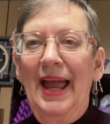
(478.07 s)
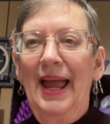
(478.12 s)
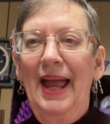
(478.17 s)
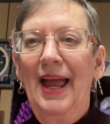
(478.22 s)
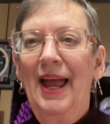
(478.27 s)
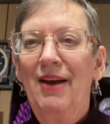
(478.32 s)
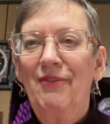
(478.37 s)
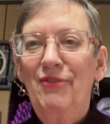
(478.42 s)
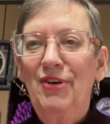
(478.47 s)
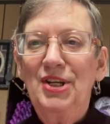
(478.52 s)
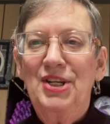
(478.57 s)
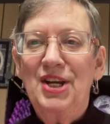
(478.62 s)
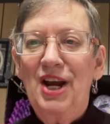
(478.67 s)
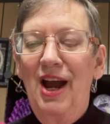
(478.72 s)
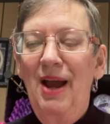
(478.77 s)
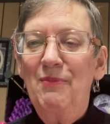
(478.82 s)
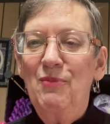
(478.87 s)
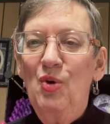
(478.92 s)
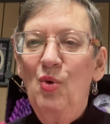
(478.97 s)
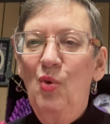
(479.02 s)
every
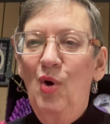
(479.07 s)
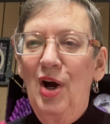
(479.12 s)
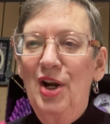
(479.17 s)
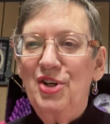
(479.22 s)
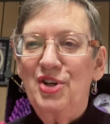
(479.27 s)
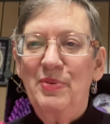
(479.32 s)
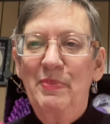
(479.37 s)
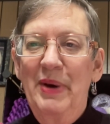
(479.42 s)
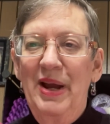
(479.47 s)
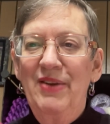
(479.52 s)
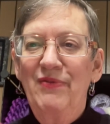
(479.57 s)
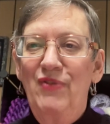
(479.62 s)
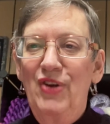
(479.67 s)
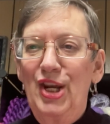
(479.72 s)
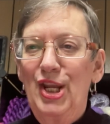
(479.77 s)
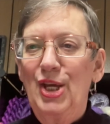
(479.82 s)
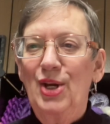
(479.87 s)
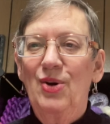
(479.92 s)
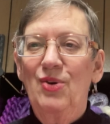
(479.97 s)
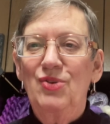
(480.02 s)
time you watch my
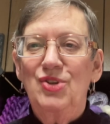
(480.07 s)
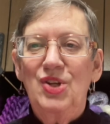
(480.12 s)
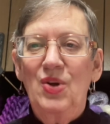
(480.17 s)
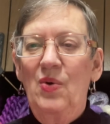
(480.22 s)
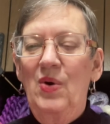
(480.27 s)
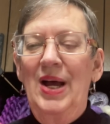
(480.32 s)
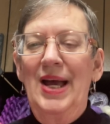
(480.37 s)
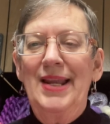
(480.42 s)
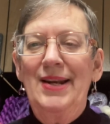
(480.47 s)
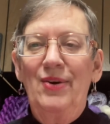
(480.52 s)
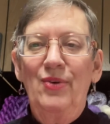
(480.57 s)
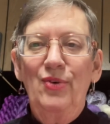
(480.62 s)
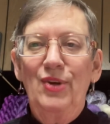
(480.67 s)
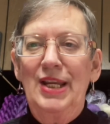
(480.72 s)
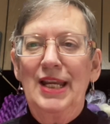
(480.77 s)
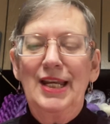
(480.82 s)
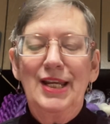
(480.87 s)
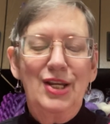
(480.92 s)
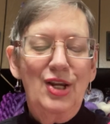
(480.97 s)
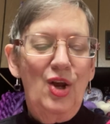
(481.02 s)
video, so I don't
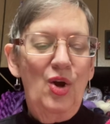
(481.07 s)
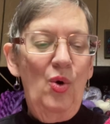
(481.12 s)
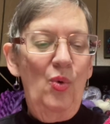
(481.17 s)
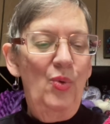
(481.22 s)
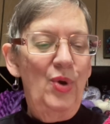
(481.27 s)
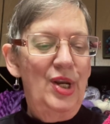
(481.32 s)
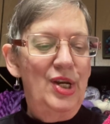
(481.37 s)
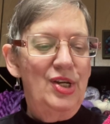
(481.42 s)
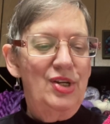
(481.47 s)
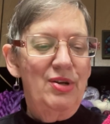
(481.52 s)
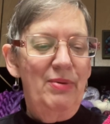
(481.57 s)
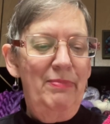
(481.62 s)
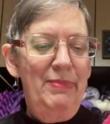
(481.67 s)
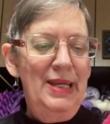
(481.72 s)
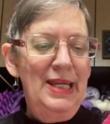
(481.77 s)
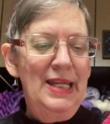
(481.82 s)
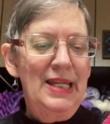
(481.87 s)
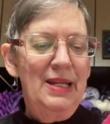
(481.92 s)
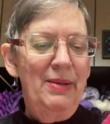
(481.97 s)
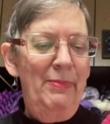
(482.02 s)
need to go into
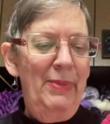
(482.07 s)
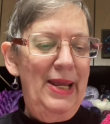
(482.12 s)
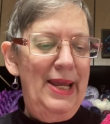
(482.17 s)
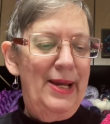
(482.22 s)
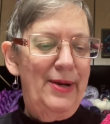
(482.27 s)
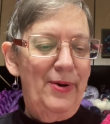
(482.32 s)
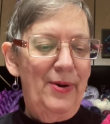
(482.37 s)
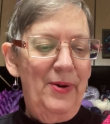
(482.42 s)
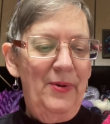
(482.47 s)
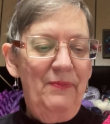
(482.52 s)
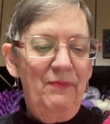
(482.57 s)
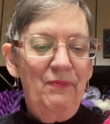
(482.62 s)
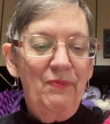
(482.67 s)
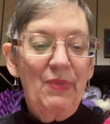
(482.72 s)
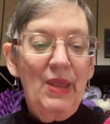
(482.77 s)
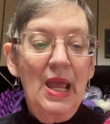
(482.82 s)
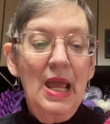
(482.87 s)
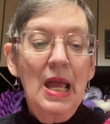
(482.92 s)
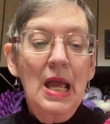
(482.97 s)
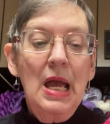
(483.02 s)
meet the maker.
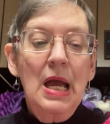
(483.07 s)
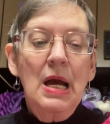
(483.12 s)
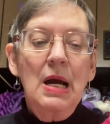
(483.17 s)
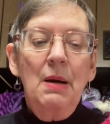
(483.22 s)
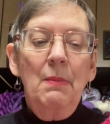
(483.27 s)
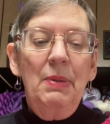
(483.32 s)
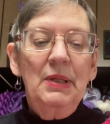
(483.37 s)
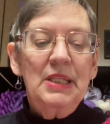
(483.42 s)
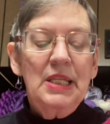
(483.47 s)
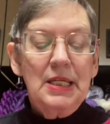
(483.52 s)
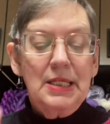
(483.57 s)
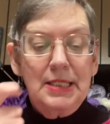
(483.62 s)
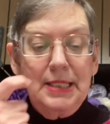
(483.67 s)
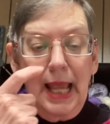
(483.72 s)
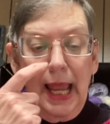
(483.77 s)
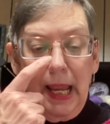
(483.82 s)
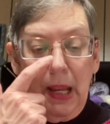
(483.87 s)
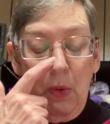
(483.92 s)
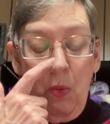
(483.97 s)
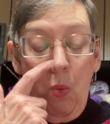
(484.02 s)
But the
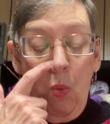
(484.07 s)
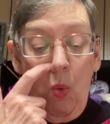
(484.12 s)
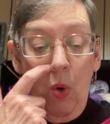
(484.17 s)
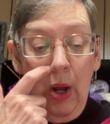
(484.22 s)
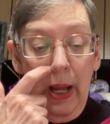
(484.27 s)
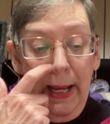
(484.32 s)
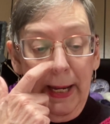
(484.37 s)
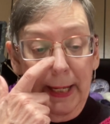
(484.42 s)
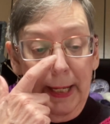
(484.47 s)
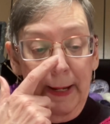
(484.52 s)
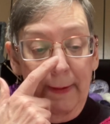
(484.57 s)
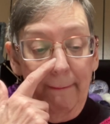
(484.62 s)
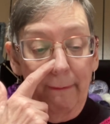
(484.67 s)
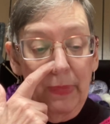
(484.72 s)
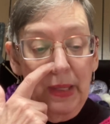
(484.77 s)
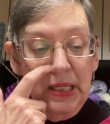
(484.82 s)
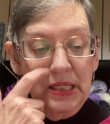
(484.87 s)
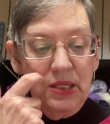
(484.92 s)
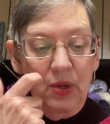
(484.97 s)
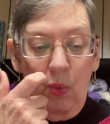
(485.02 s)
second one is a